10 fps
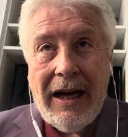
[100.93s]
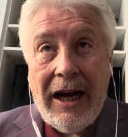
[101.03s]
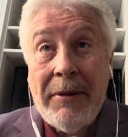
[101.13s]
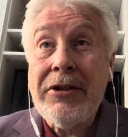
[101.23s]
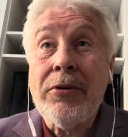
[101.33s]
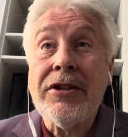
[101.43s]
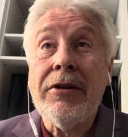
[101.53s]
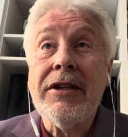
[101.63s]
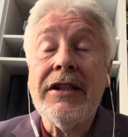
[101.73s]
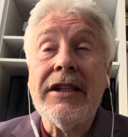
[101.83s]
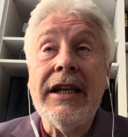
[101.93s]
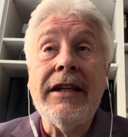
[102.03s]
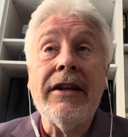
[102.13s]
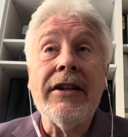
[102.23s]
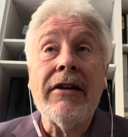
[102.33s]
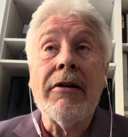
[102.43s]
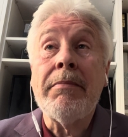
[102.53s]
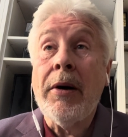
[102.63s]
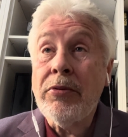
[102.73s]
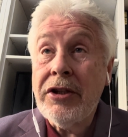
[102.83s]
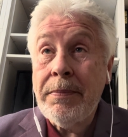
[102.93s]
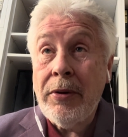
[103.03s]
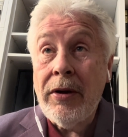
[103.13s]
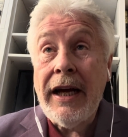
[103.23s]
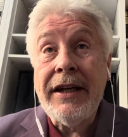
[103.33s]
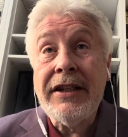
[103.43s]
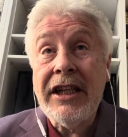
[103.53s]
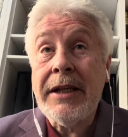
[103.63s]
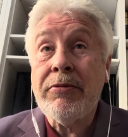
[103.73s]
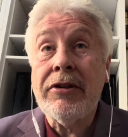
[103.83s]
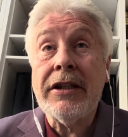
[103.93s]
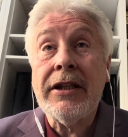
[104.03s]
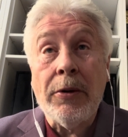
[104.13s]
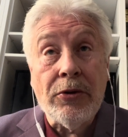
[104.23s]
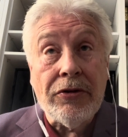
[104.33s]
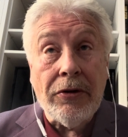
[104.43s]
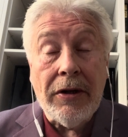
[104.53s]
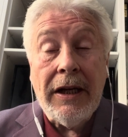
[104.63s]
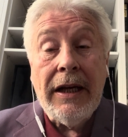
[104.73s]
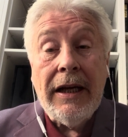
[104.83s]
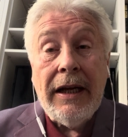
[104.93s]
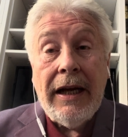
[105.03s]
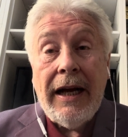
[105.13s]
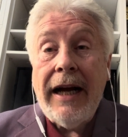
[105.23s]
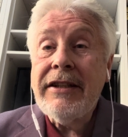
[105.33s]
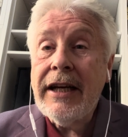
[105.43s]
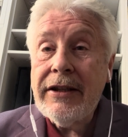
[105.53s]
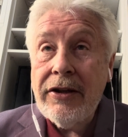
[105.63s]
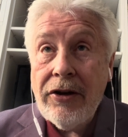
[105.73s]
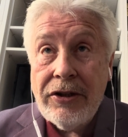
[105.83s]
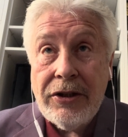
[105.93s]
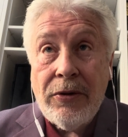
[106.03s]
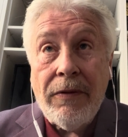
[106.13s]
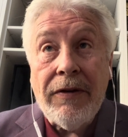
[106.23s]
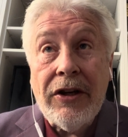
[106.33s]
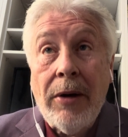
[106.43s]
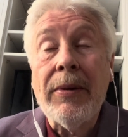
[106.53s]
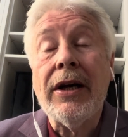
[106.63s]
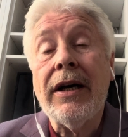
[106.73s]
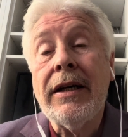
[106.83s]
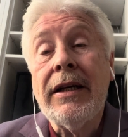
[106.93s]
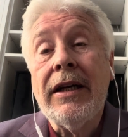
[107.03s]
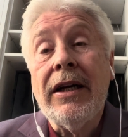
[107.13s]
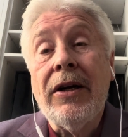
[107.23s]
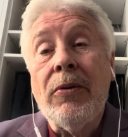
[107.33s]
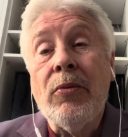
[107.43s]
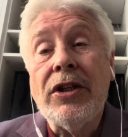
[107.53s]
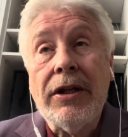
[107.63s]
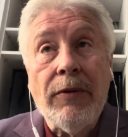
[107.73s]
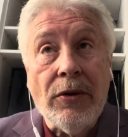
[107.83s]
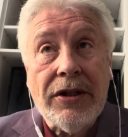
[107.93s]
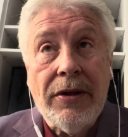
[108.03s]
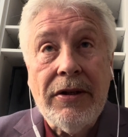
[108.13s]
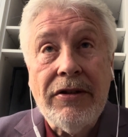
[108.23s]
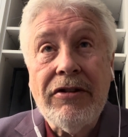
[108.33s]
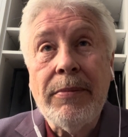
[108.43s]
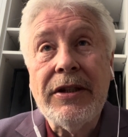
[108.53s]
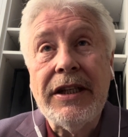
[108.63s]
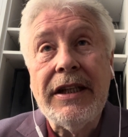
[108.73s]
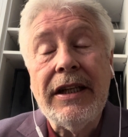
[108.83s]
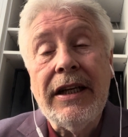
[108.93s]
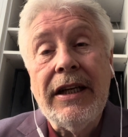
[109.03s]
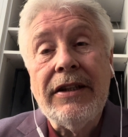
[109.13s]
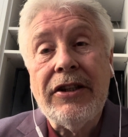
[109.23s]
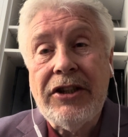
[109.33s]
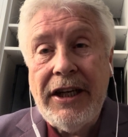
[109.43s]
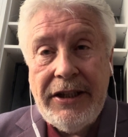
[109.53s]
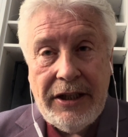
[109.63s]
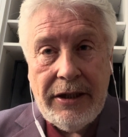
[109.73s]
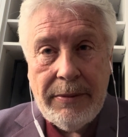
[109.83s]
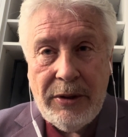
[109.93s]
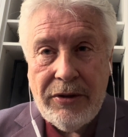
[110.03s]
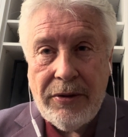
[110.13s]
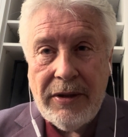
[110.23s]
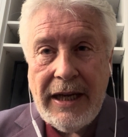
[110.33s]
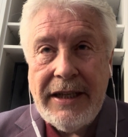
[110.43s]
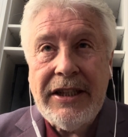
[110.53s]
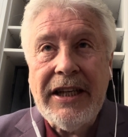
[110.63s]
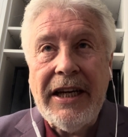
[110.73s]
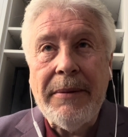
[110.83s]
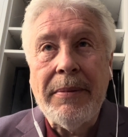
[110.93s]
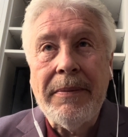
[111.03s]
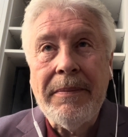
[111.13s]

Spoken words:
I must also concede that there are multiple and disparate cultural and technological phenomena which have also contributed to changing the musical landscape.